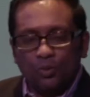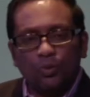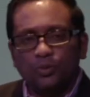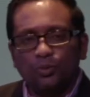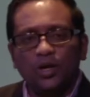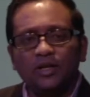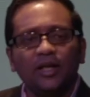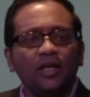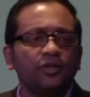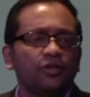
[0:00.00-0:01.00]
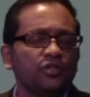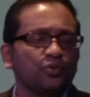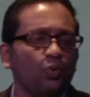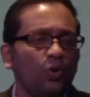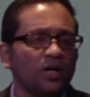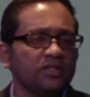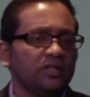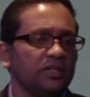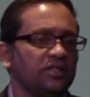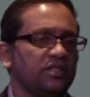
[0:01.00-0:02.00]
when one day a nurse walks
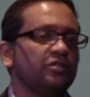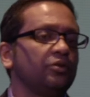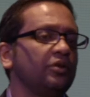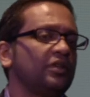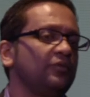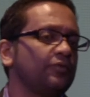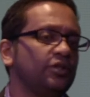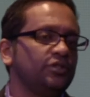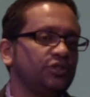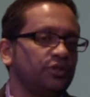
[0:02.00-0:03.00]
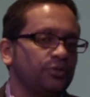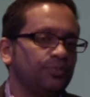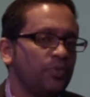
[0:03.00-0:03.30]
in and she's looking for a Jew.